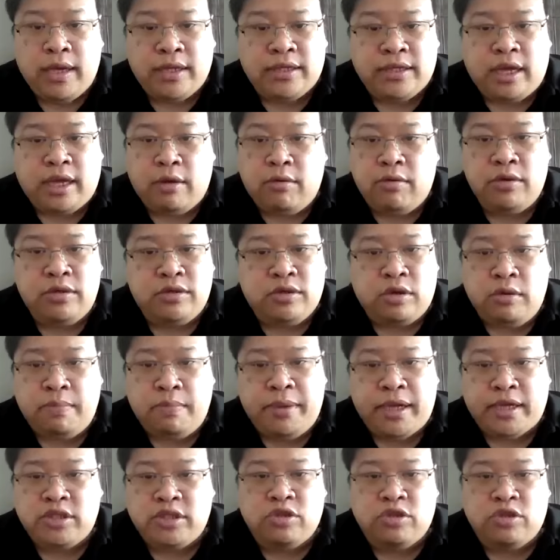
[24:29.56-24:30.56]
is going to
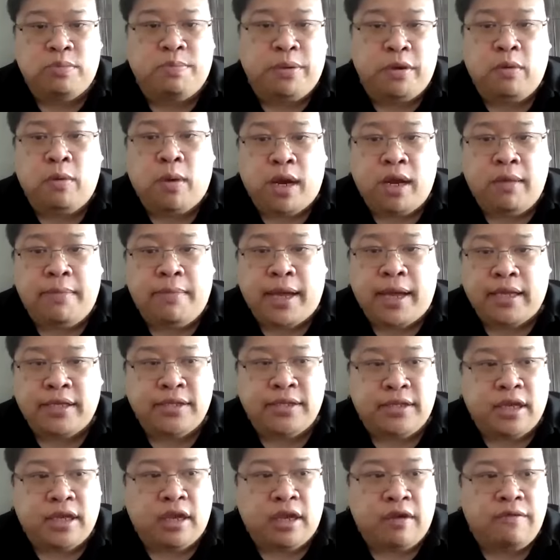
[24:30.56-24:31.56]
be a super wallet by
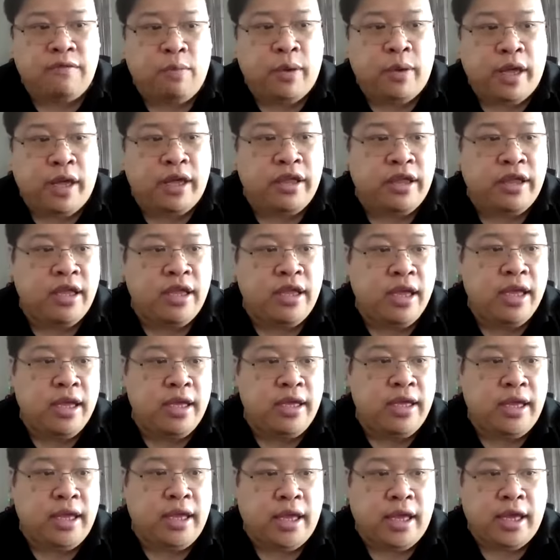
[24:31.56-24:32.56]
itself with
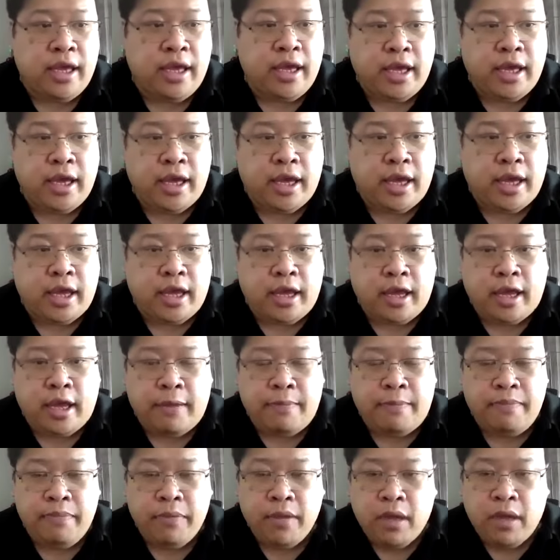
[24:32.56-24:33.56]
the
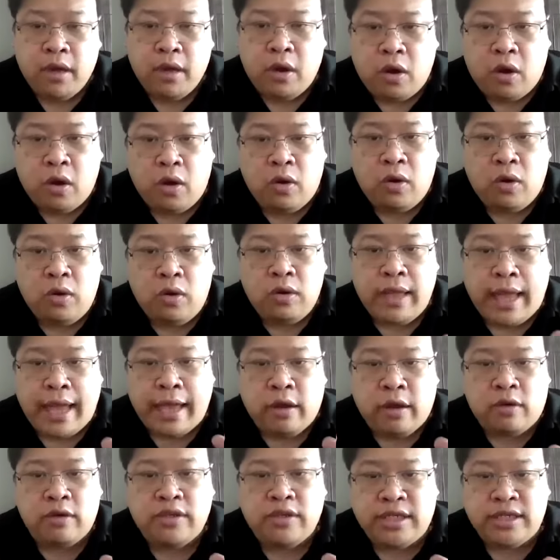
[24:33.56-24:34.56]
whole
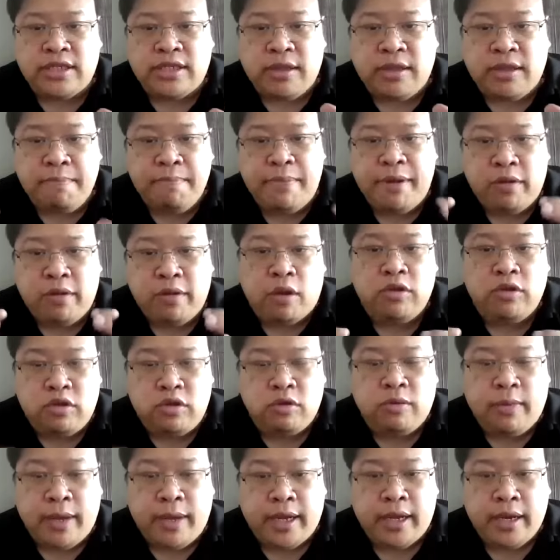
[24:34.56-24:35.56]
ecosystem built
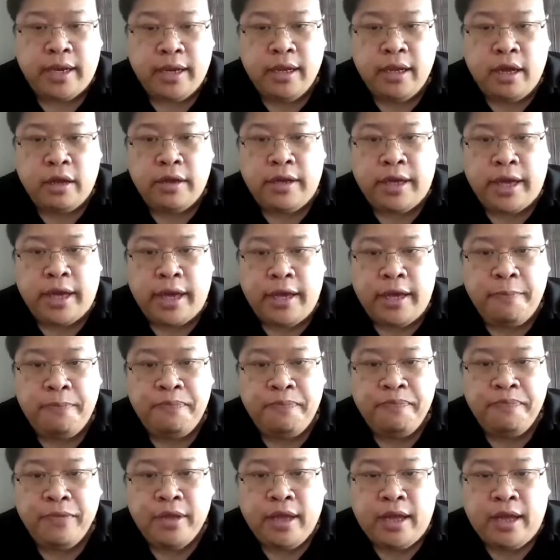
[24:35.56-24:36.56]
onto it. Okay.
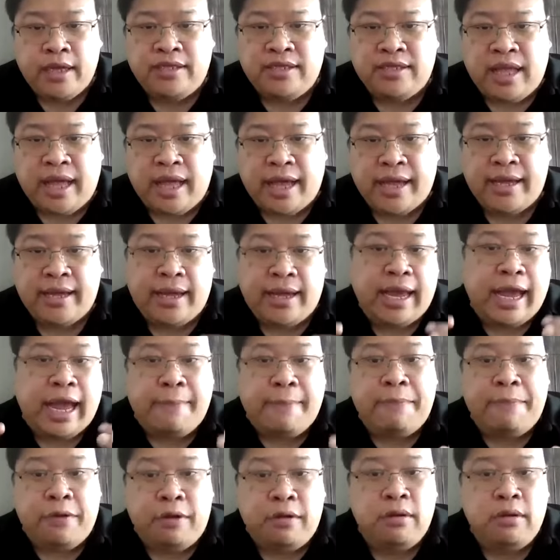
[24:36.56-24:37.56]
It's like
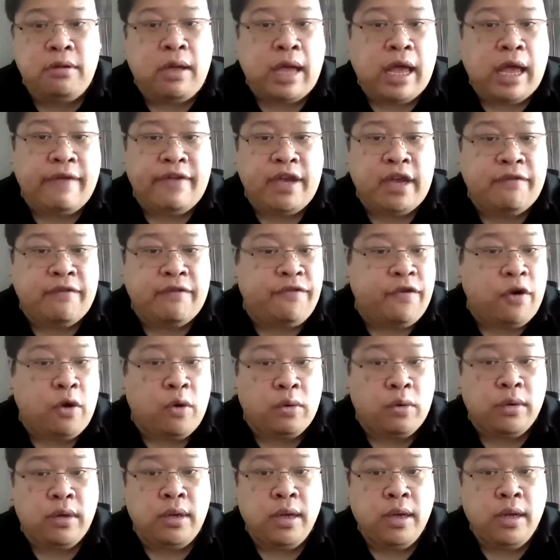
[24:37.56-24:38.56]
Apple having a
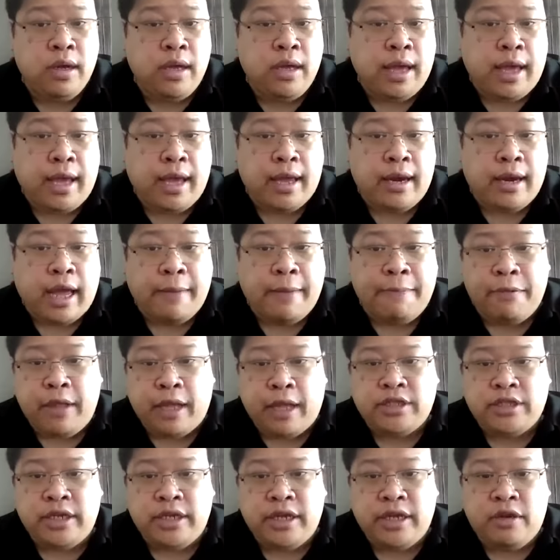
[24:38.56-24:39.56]
phone, and Apple
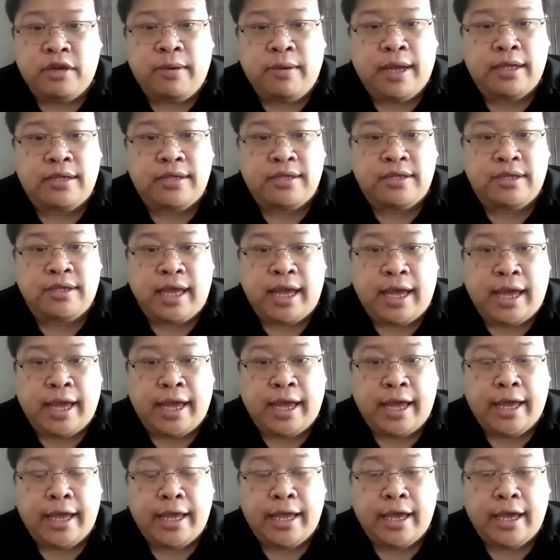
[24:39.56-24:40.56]
actually creates
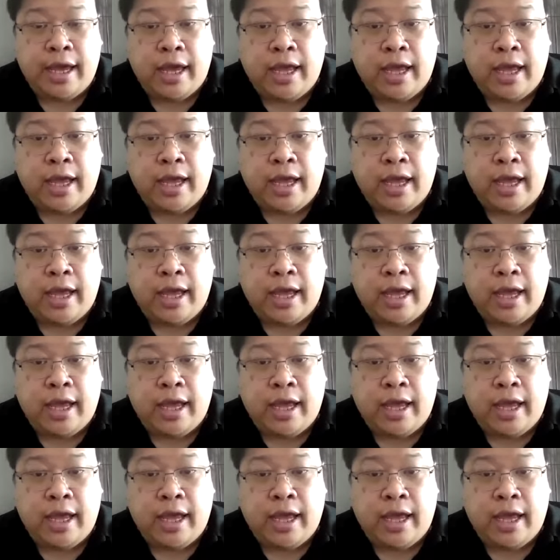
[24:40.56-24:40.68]
a